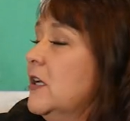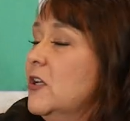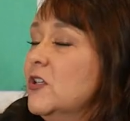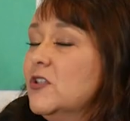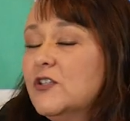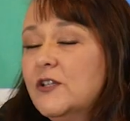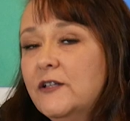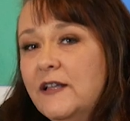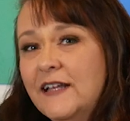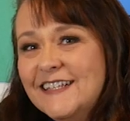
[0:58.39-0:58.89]

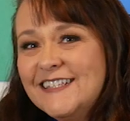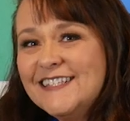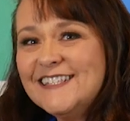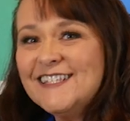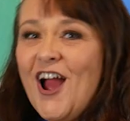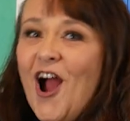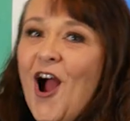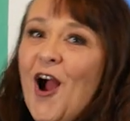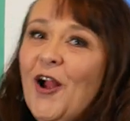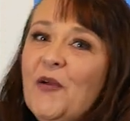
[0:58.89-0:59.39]
So let's
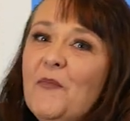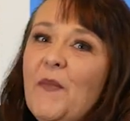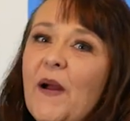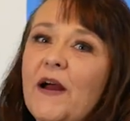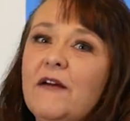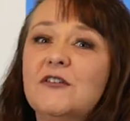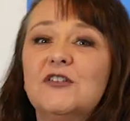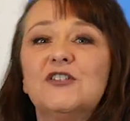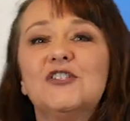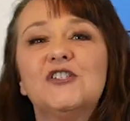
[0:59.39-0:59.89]
talk
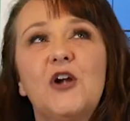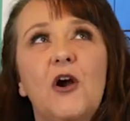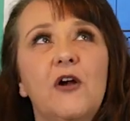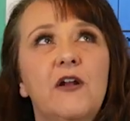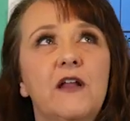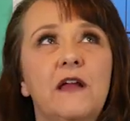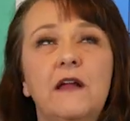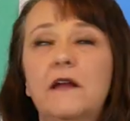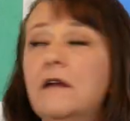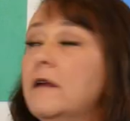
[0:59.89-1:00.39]
about
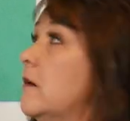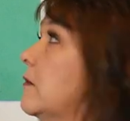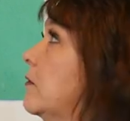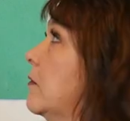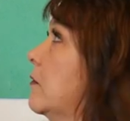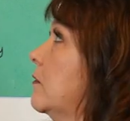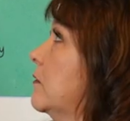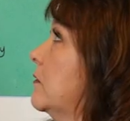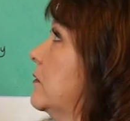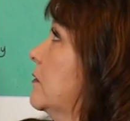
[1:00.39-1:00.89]
starting
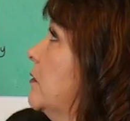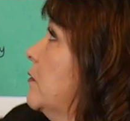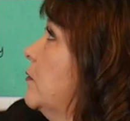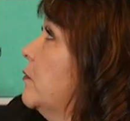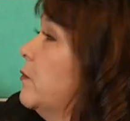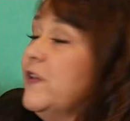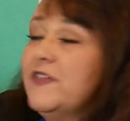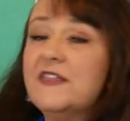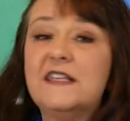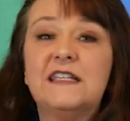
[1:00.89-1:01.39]

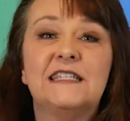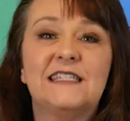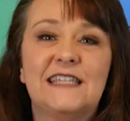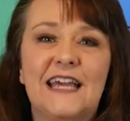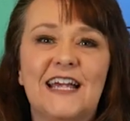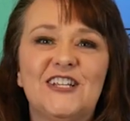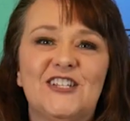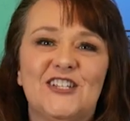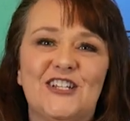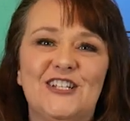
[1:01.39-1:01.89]
with the
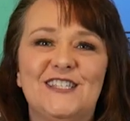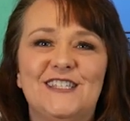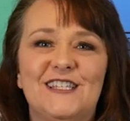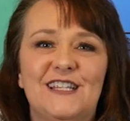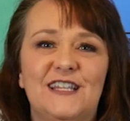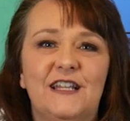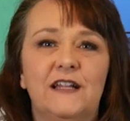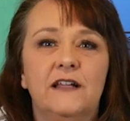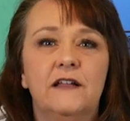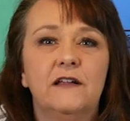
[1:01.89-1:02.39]
sections
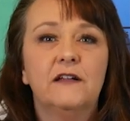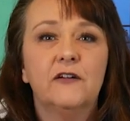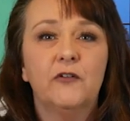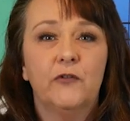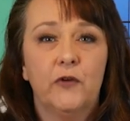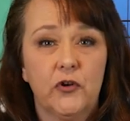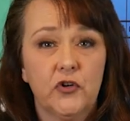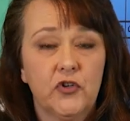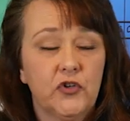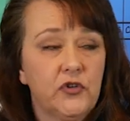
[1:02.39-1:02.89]
in the
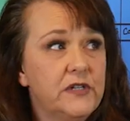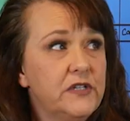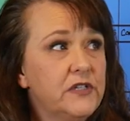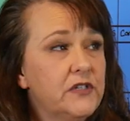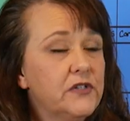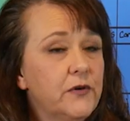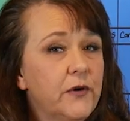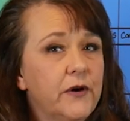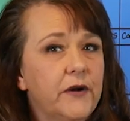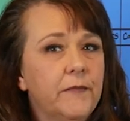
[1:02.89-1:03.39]
grocery
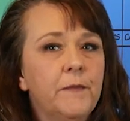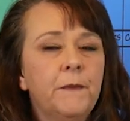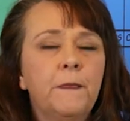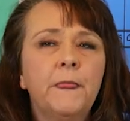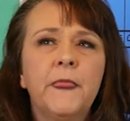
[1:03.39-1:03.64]
store.